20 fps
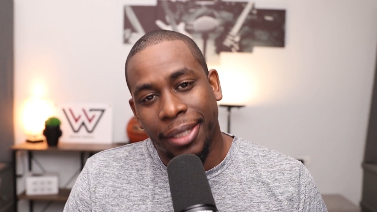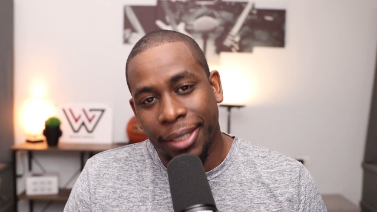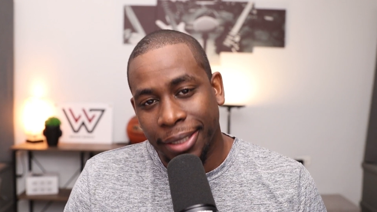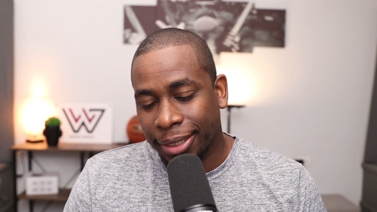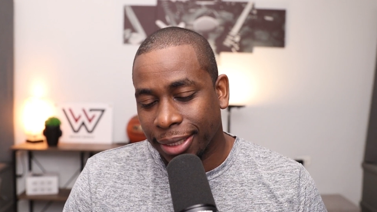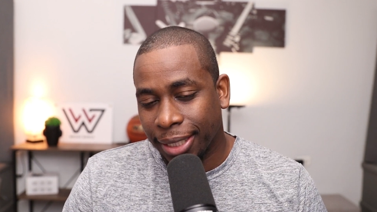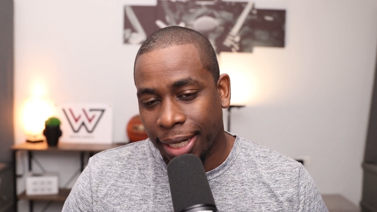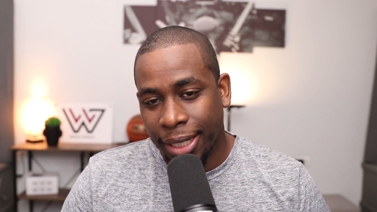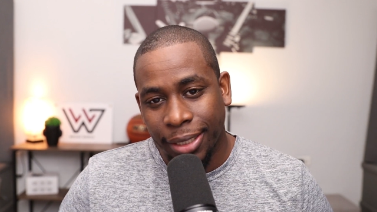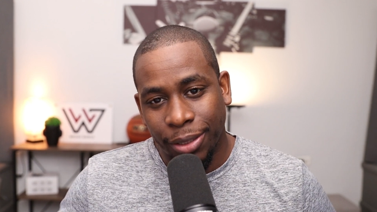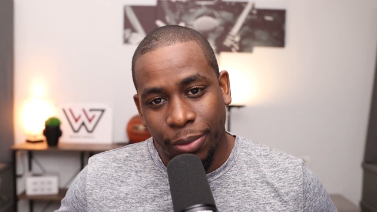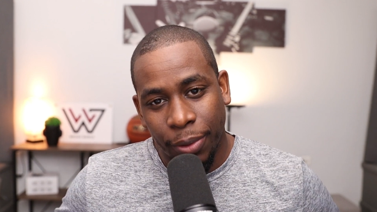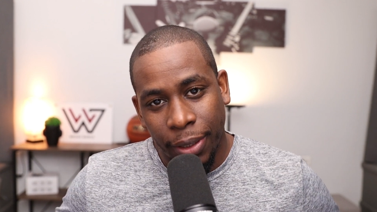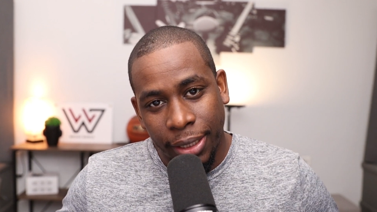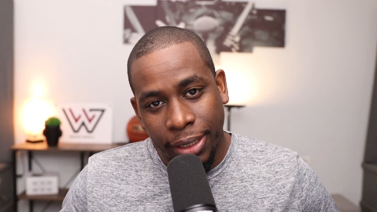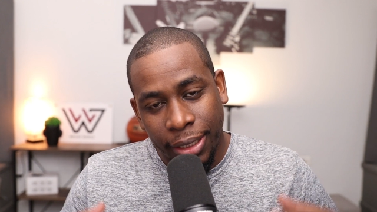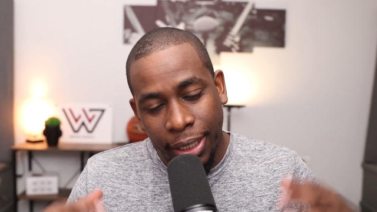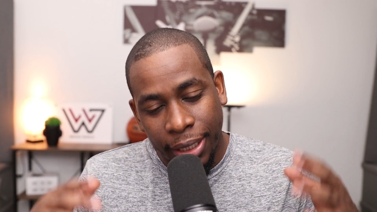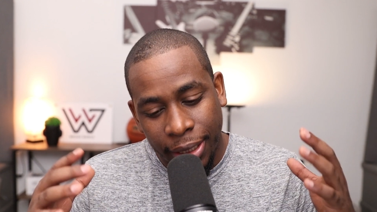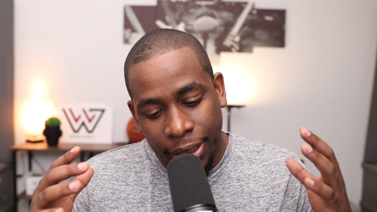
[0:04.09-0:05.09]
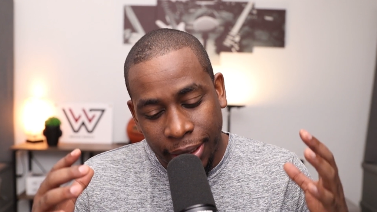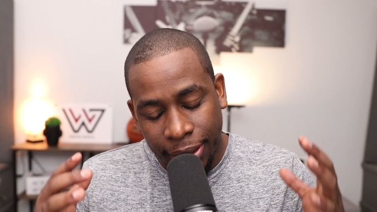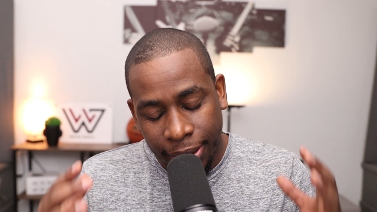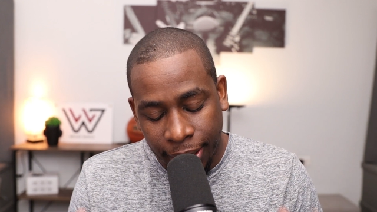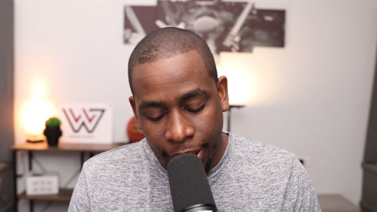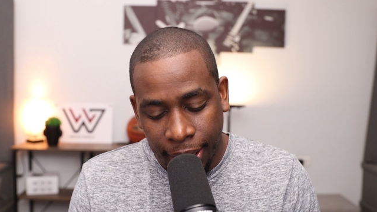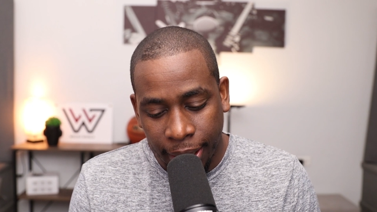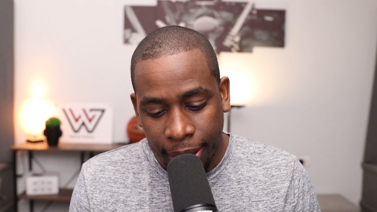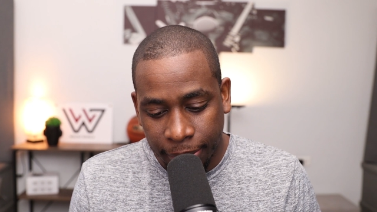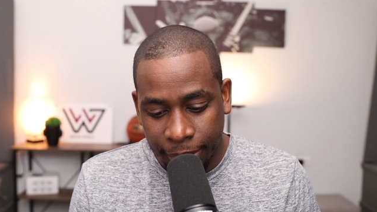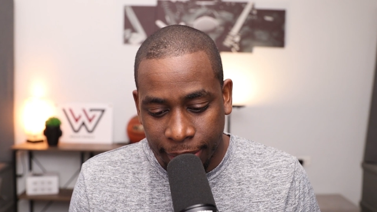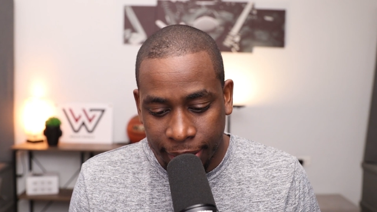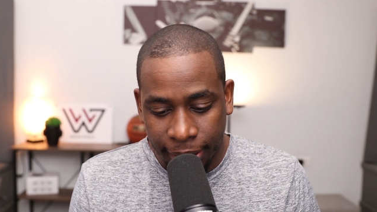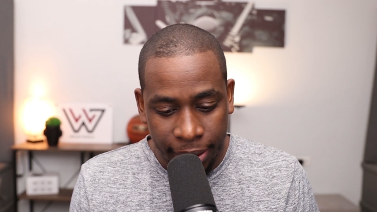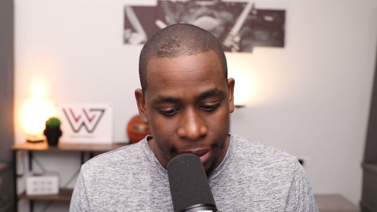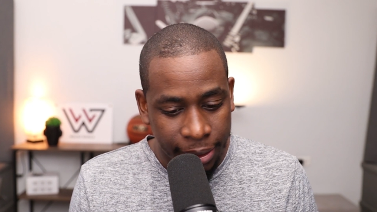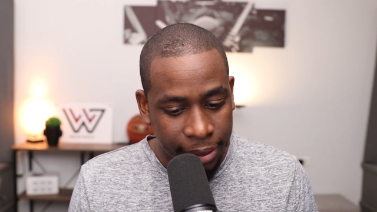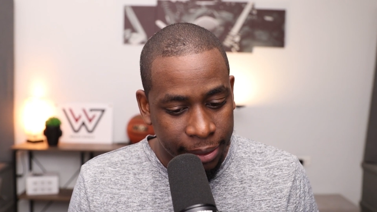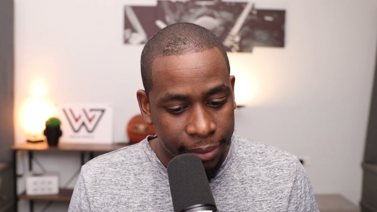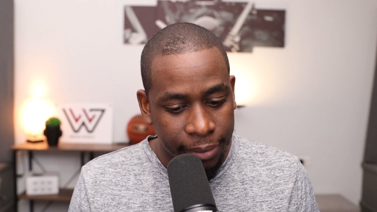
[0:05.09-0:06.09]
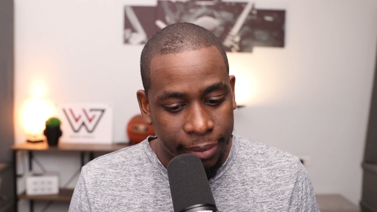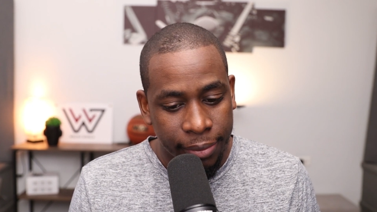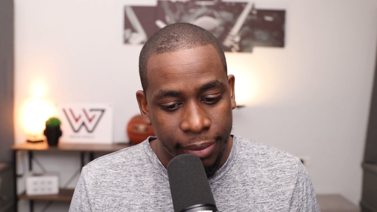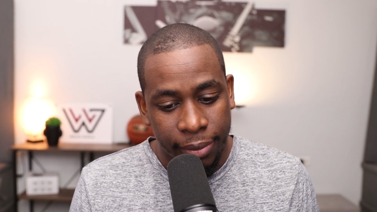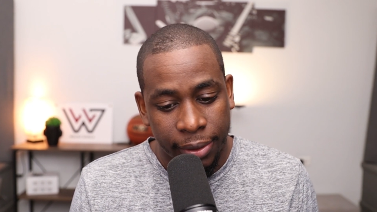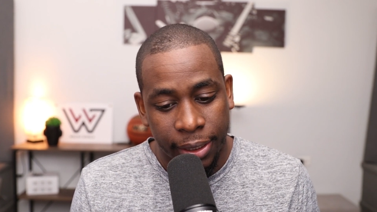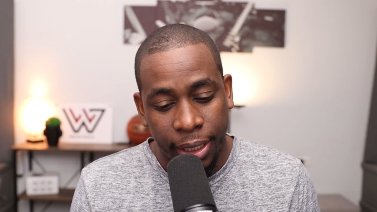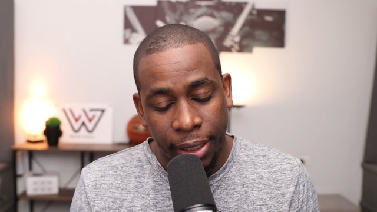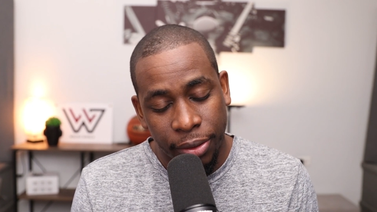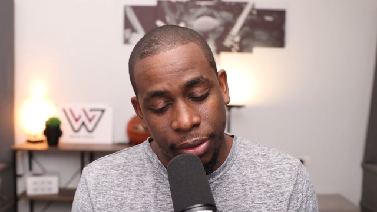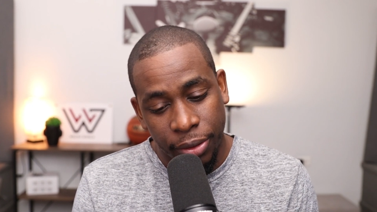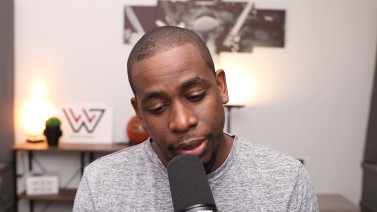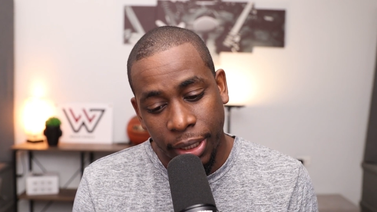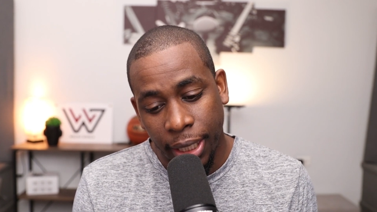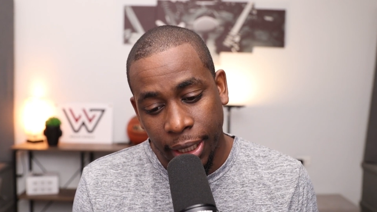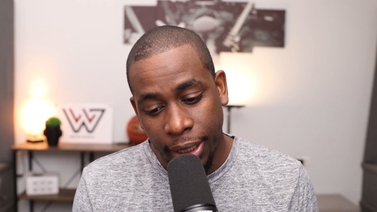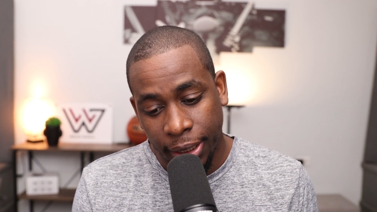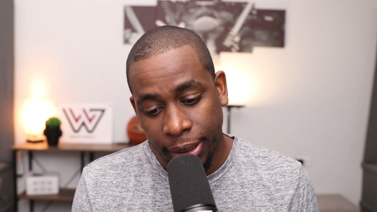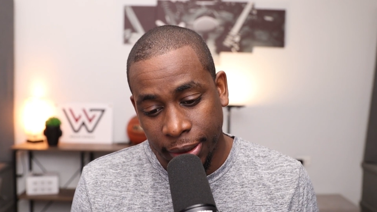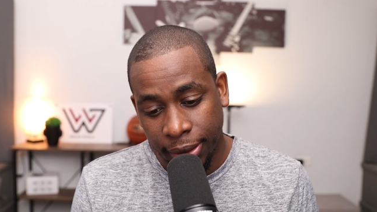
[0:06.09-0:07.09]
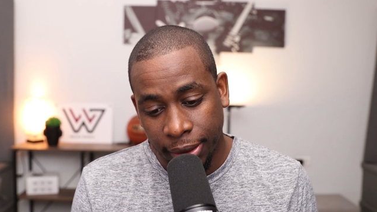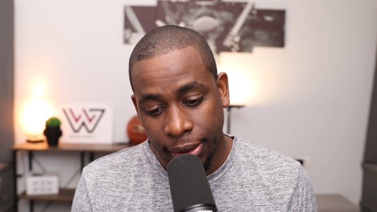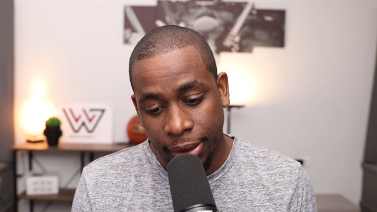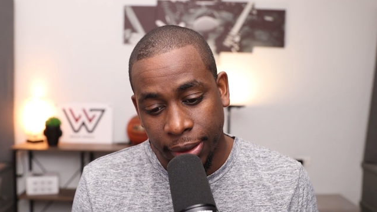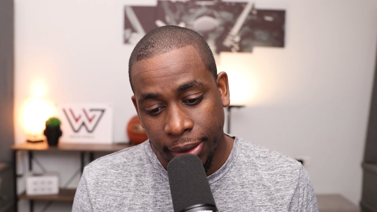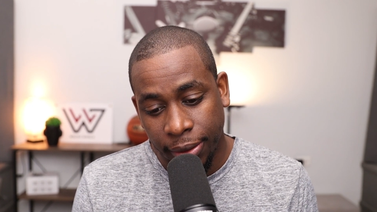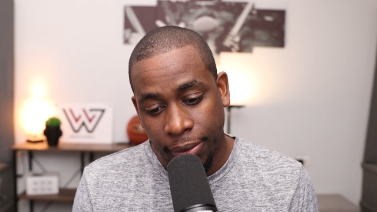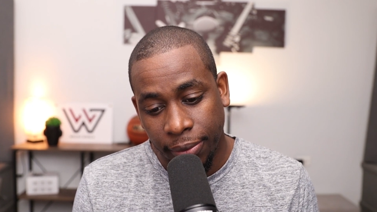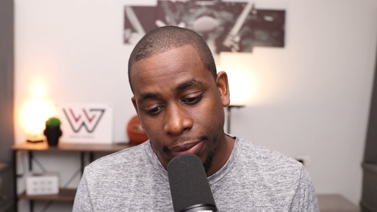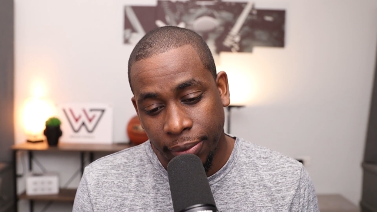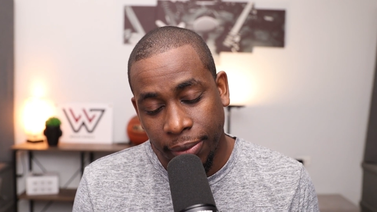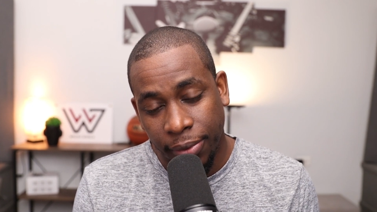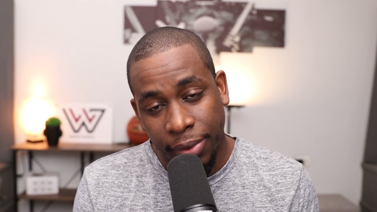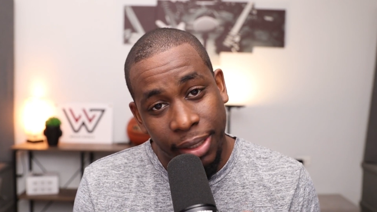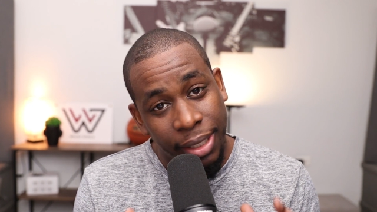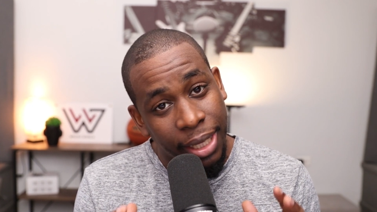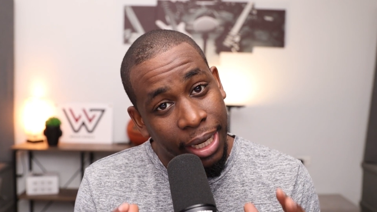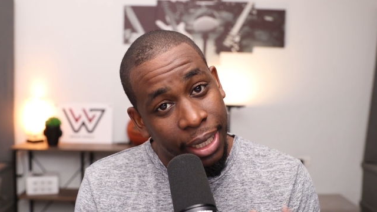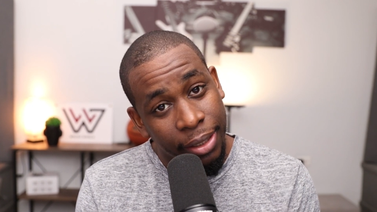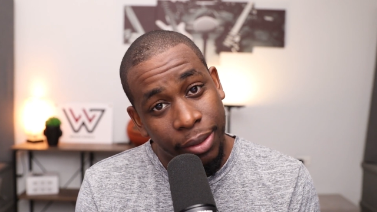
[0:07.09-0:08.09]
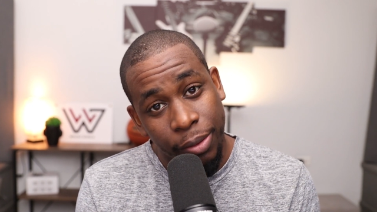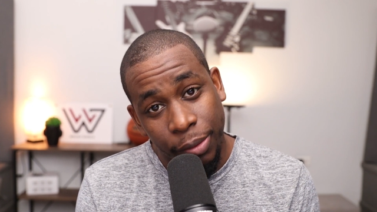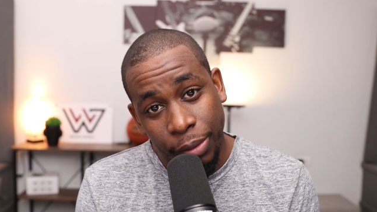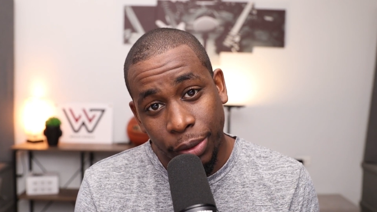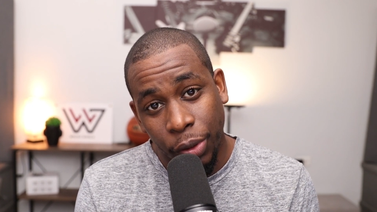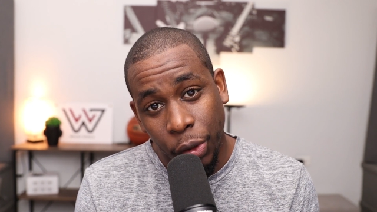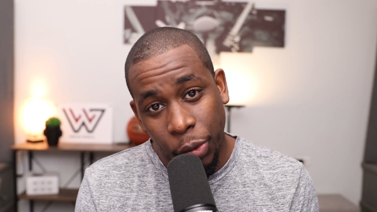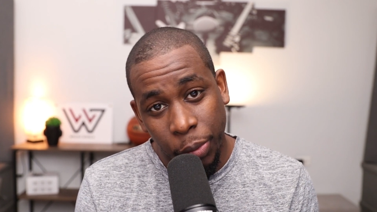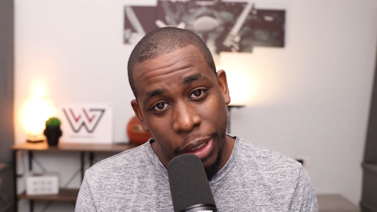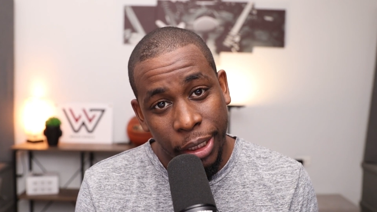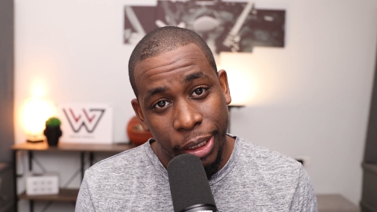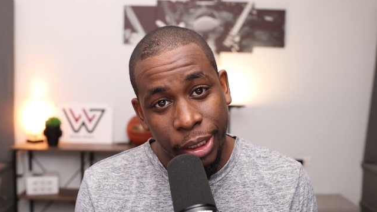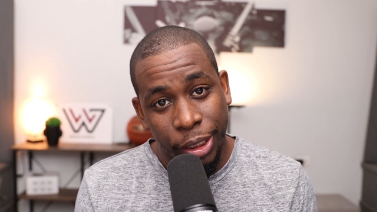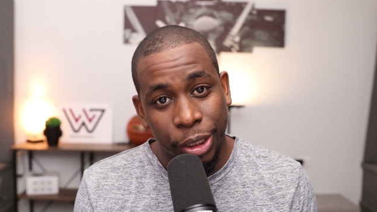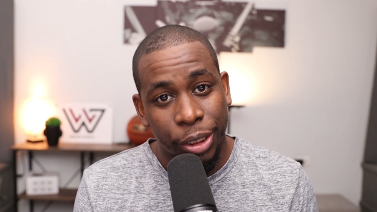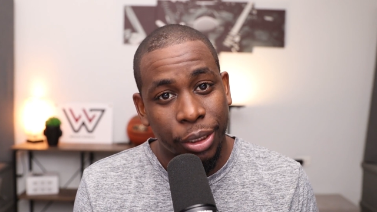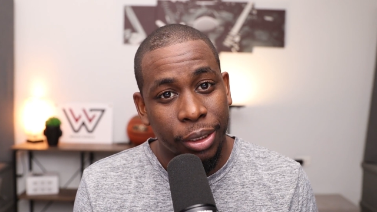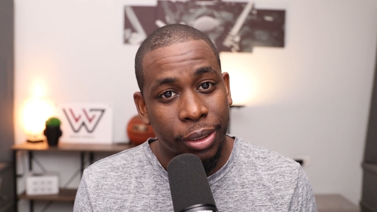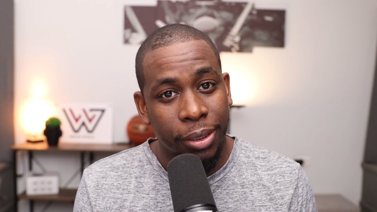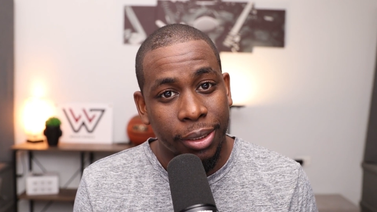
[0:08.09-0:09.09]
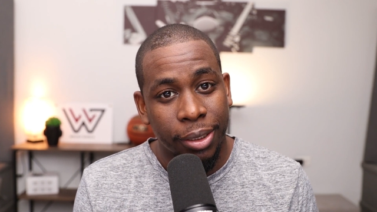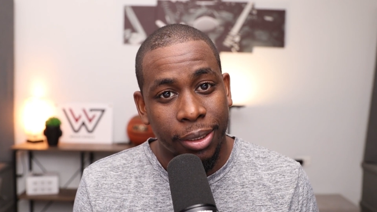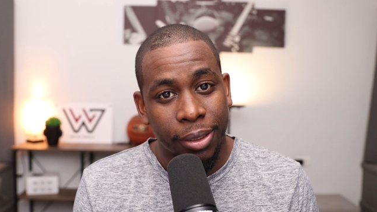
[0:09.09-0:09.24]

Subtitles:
Listen, I just want to take this time to tell you guys thank you so much.